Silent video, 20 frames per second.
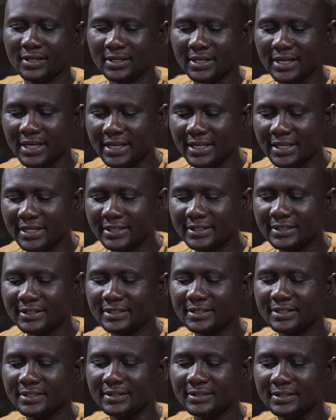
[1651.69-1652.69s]
Then
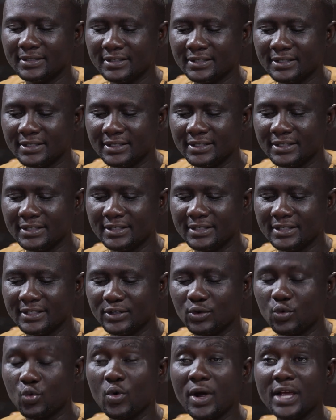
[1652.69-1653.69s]
he
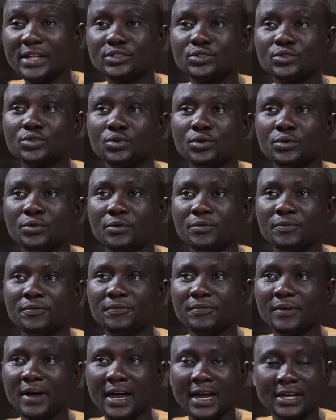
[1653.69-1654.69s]
went so
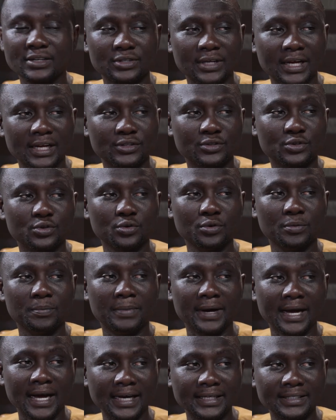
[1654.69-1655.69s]
fast and so
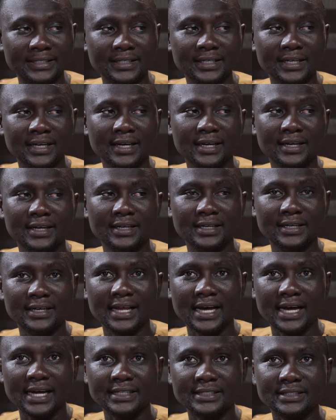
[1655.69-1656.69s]
bad
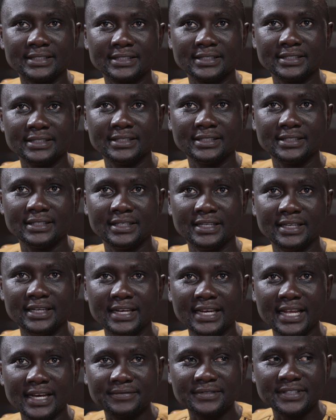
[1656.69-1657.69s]
that he
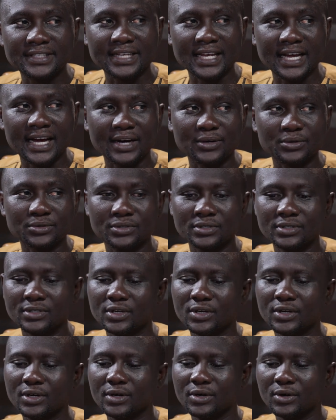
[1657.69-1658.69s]
left the house,
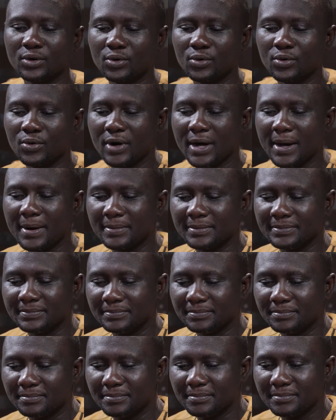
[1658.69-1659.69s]
go and
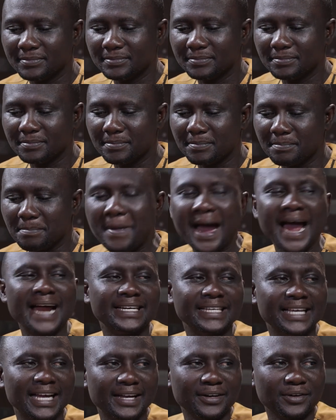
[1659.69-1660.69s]

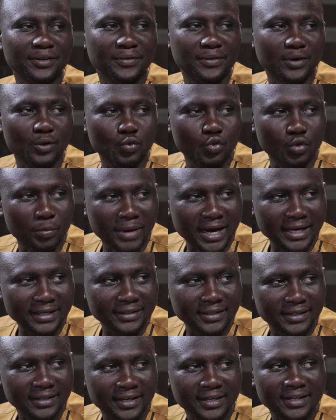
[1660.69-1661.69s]
marry another woman,
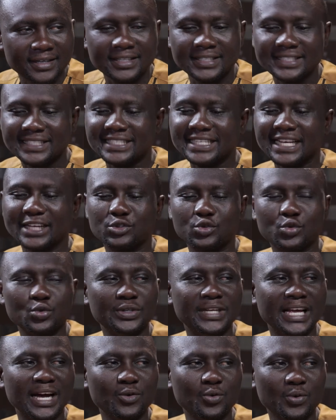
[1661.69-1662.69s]
settle
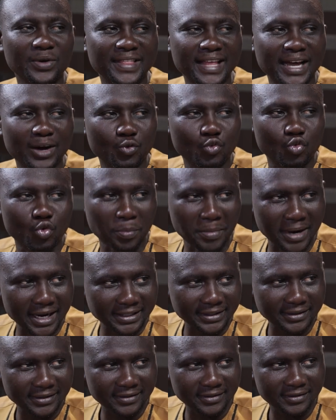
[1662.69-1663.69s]
down with that
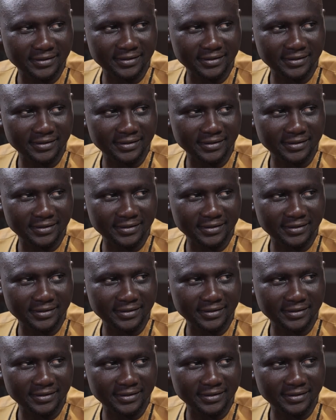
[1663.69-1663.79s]
woman.